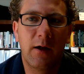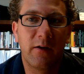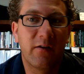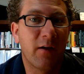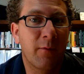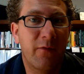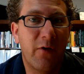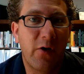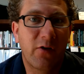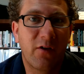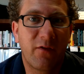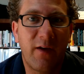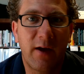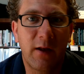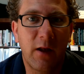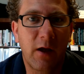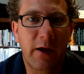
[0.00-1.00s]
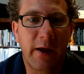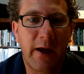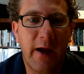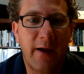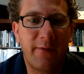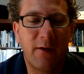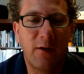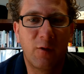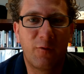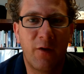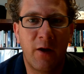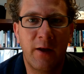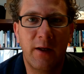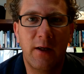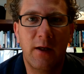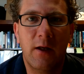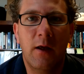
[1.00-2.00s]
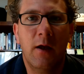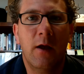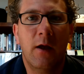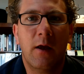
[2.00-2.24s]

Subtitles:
Some folks have had luck and gotten these funded.